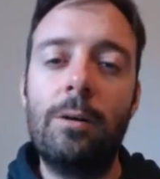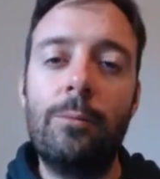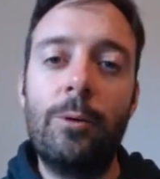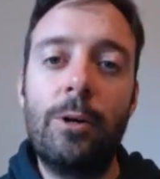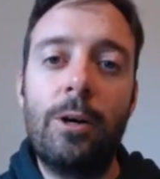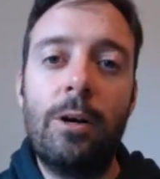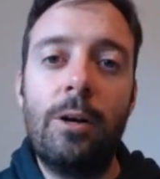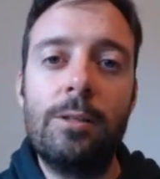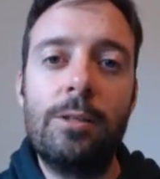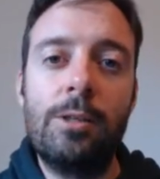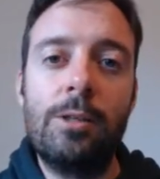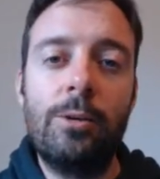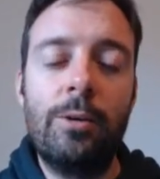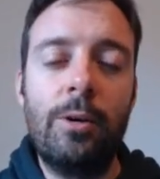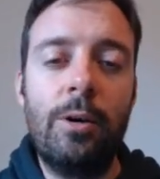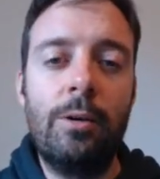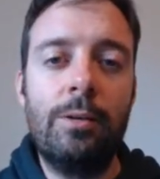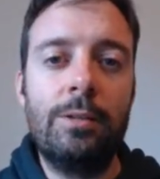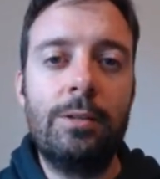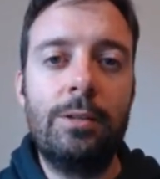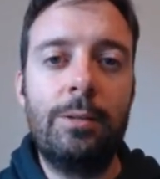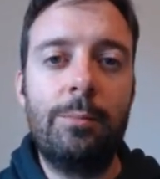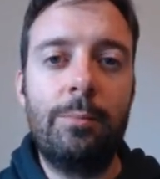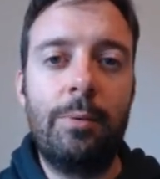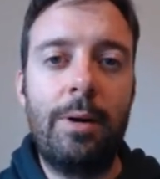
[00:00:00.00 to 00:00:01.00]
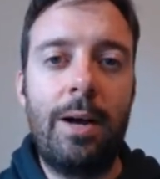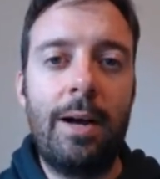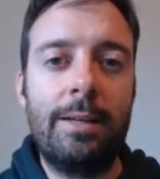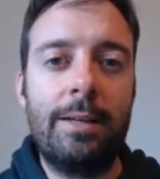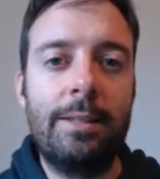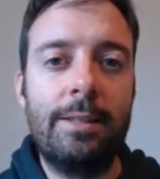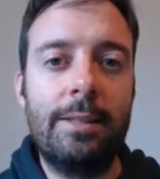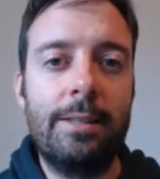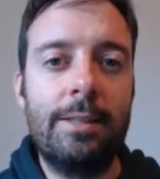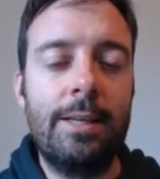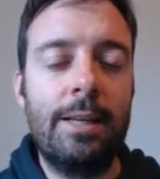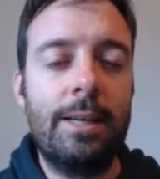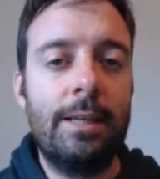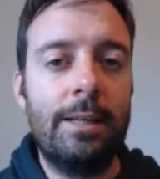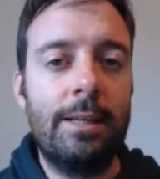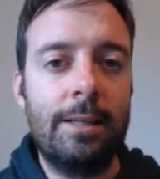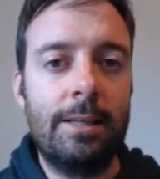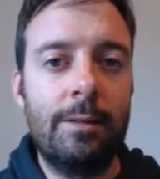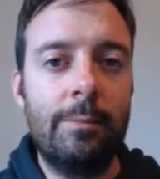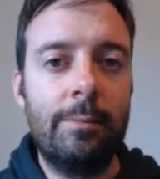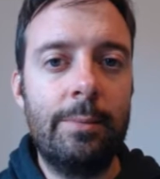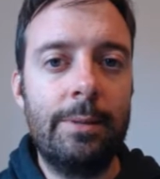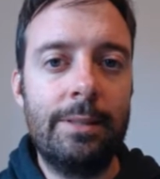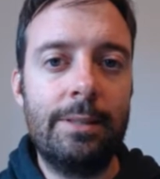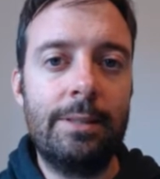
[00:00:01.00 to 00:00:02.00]
we're also going to practice a
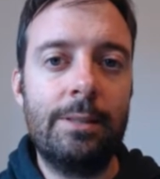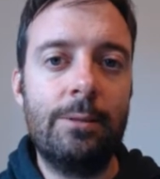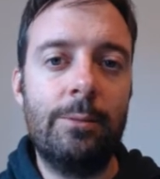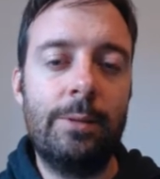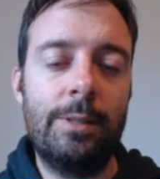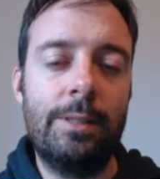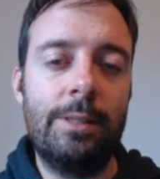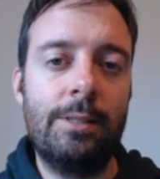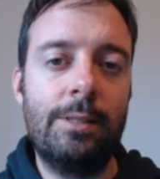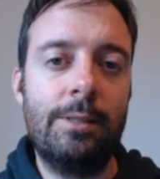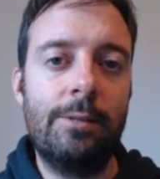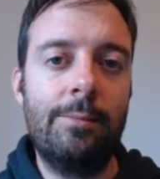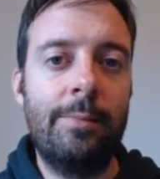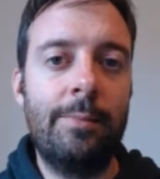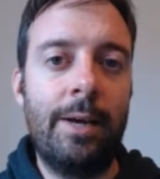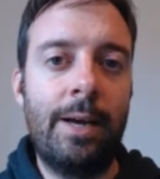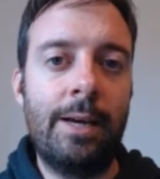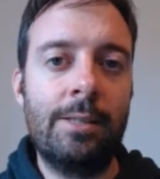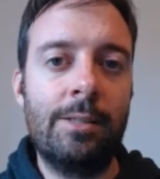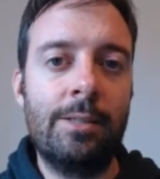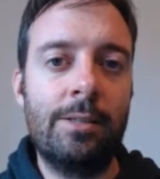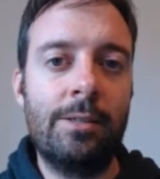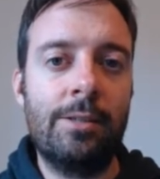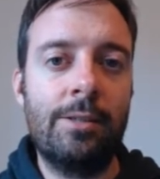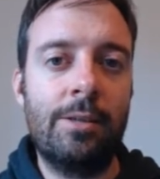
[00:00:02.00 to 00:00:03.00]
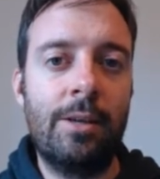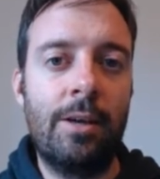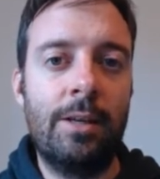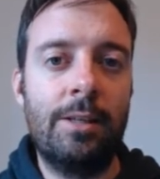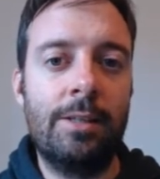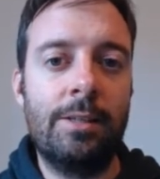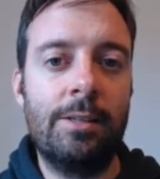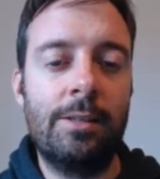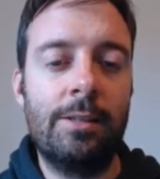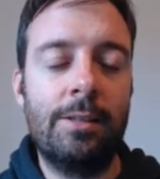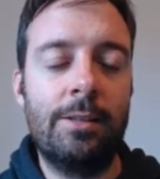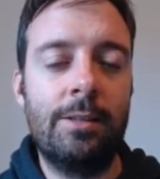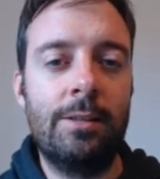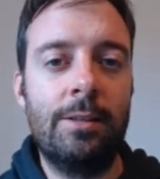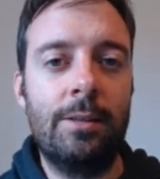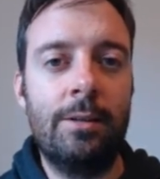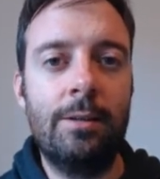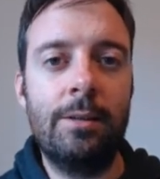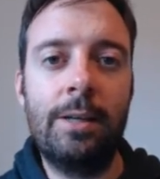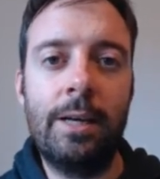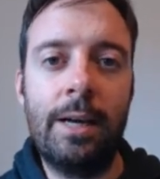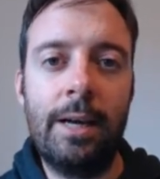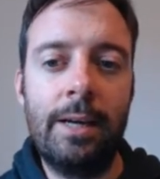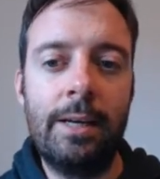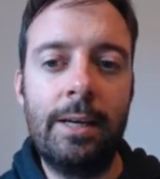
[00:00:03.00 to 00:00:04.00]
little bit with some exercises.
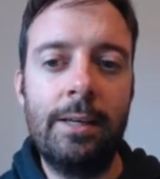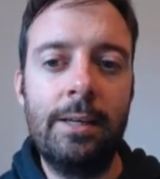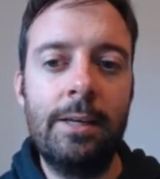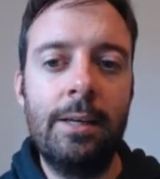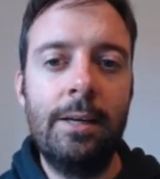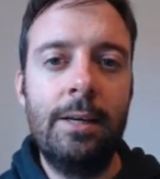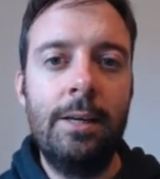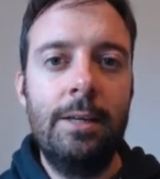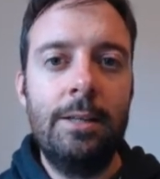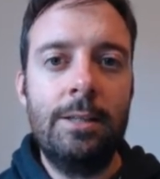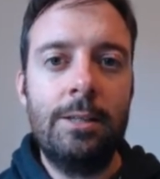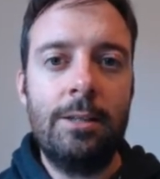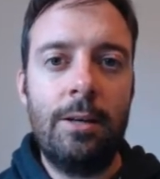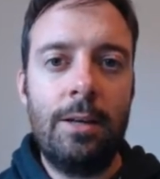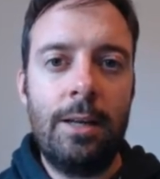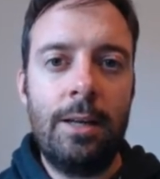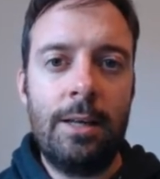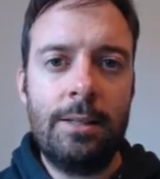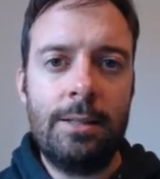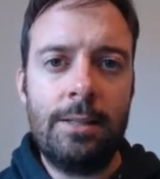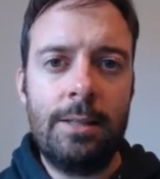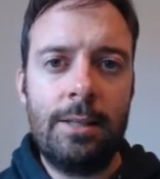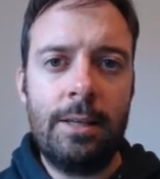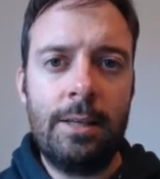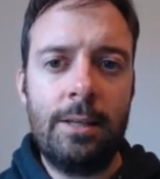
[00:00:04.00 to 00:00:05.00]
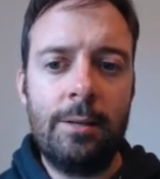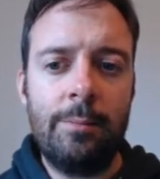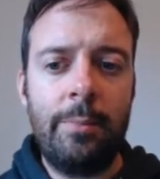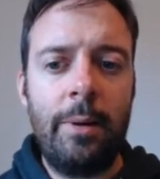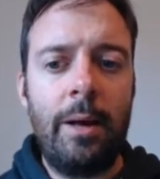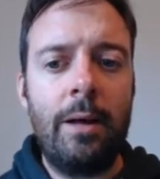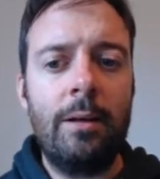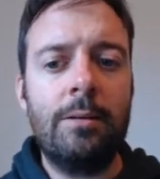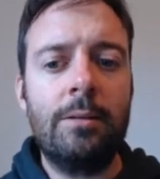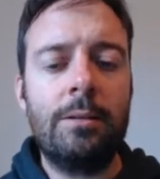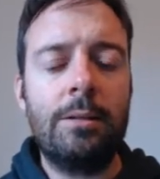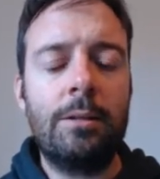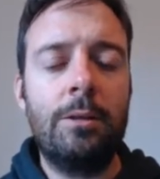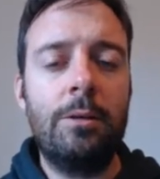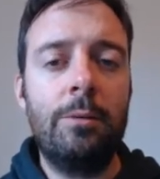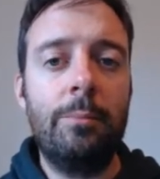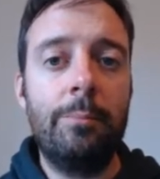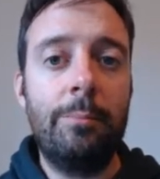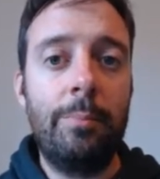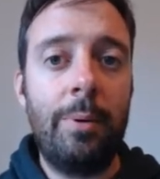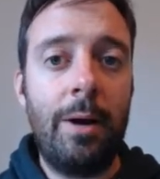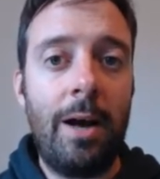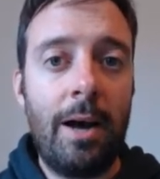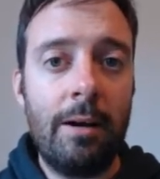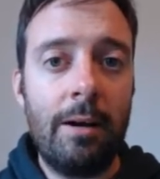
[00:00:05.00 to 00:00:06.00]
Okay, so let's think about
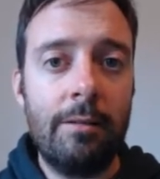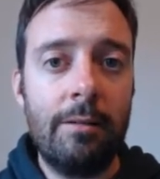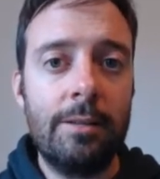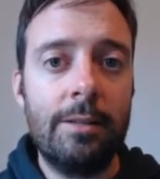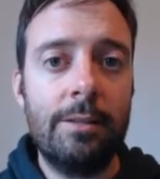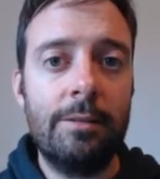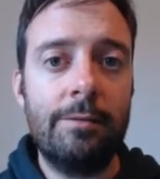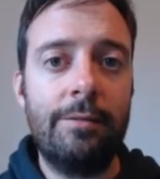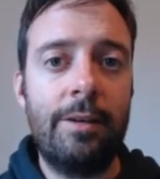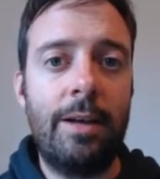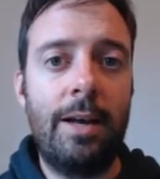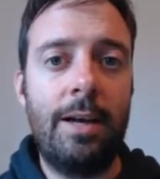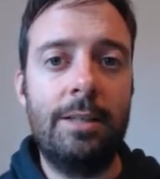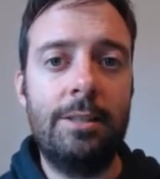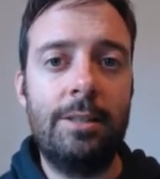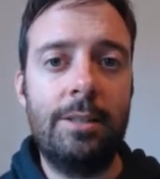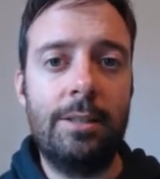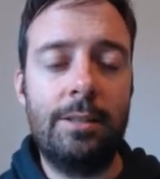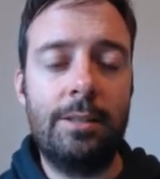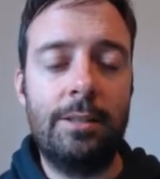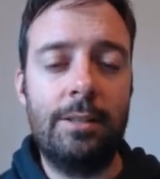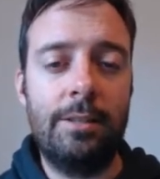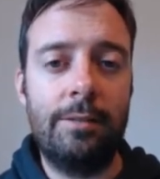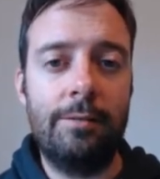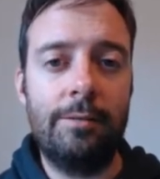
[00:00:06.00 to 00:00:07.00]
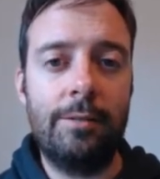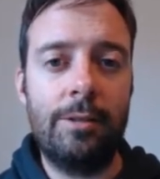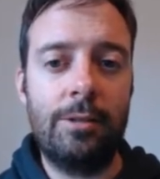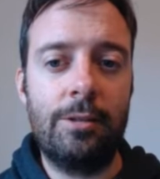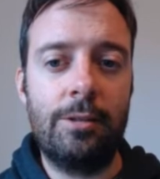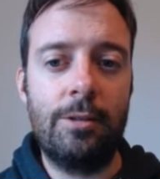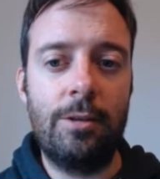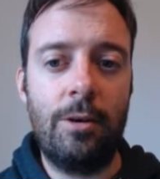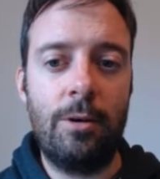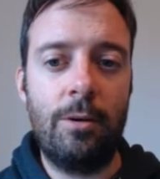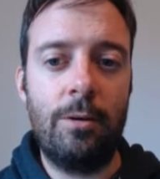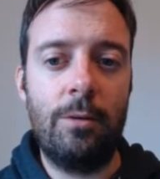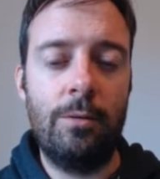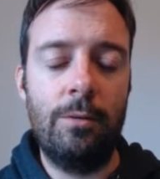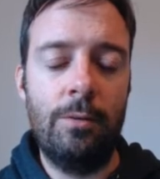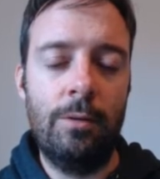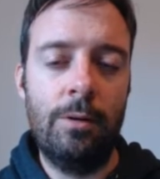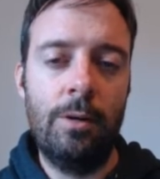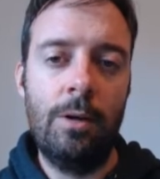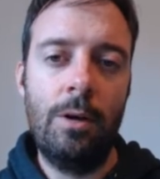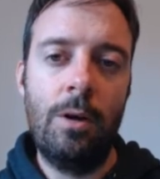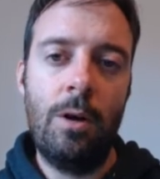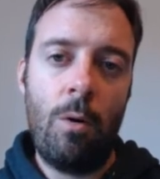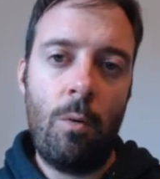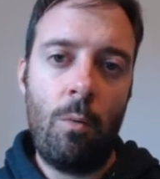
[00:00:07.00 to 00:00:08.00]
comparative adjectives. So
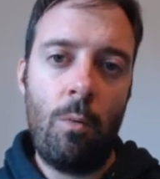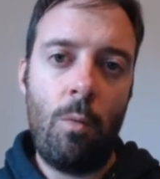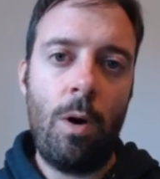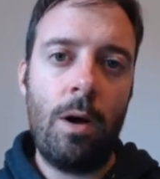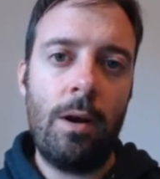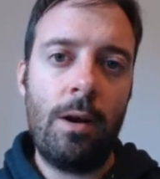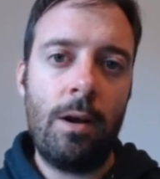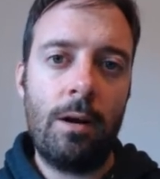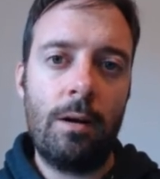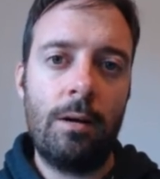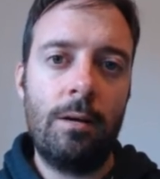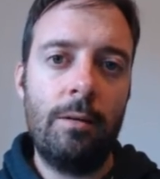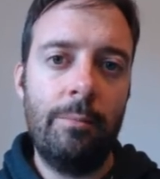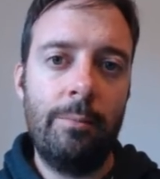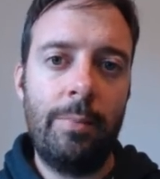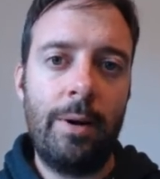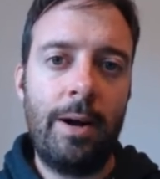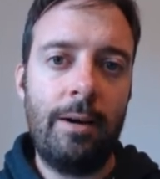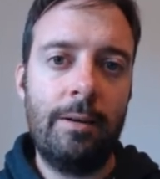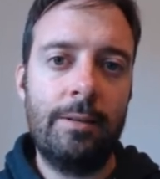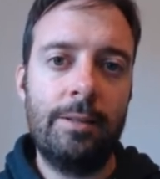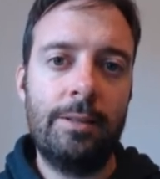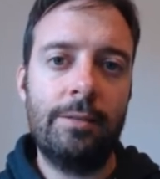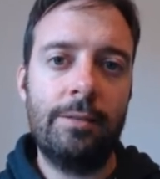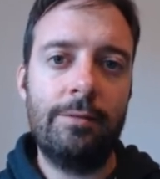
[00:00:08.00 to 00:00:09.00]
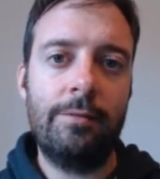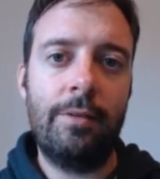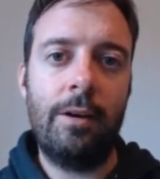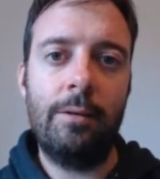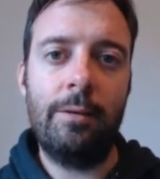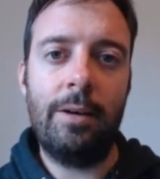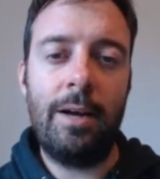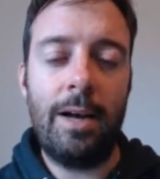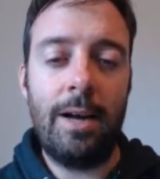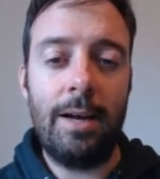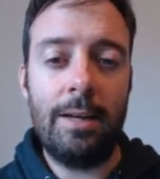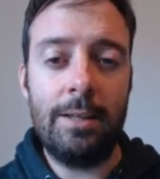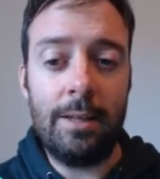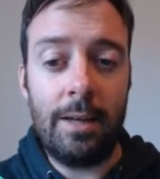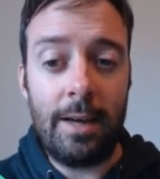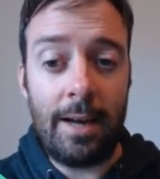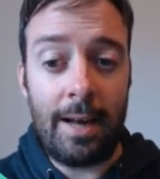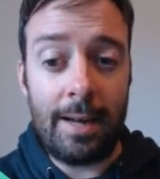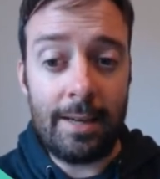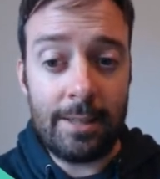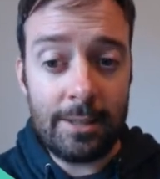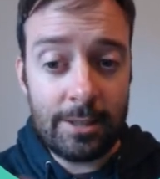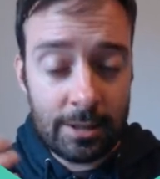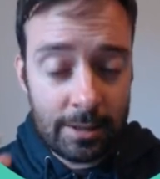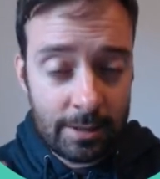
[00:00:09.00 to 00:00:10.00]
what are comparative
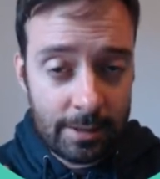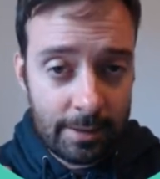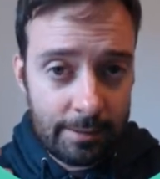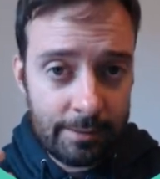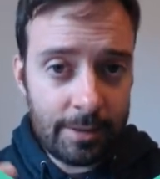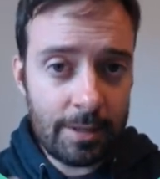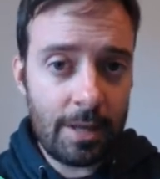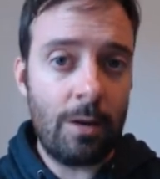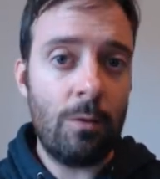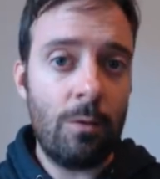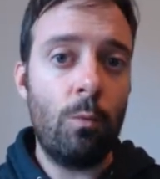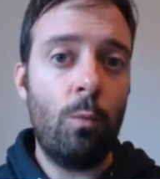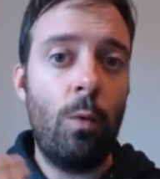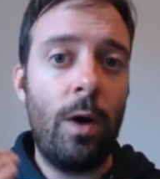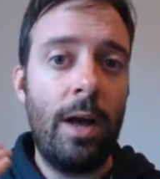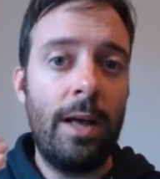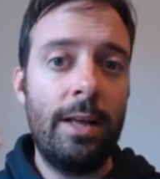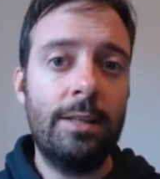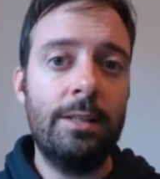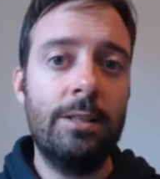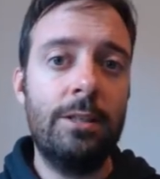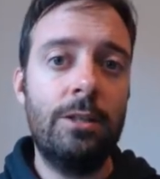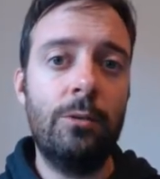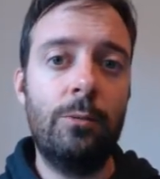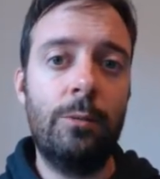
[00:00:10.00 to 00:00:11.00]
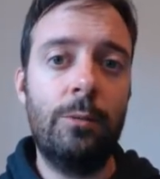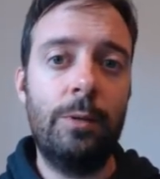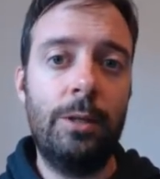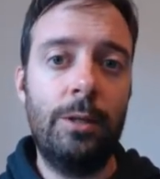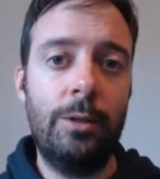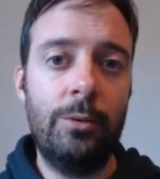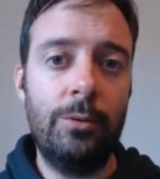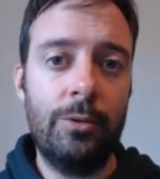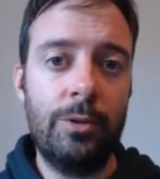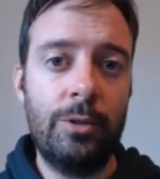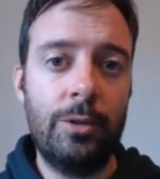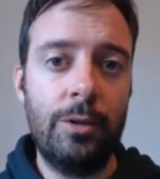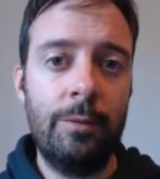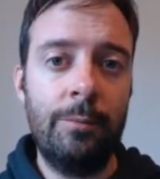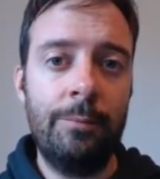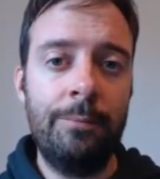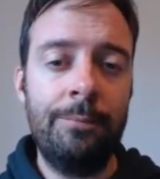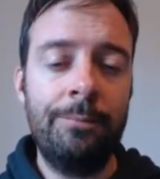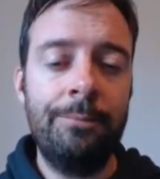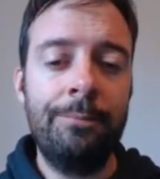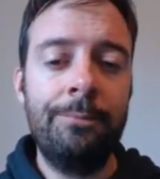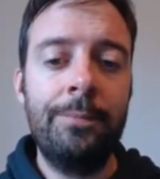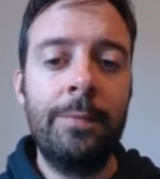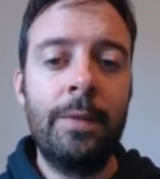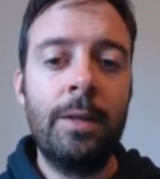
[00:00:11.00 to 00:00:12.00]
adjectives and when do we use
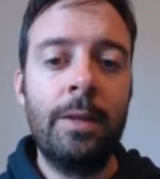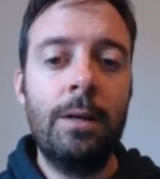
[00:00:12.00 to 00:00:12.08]
them?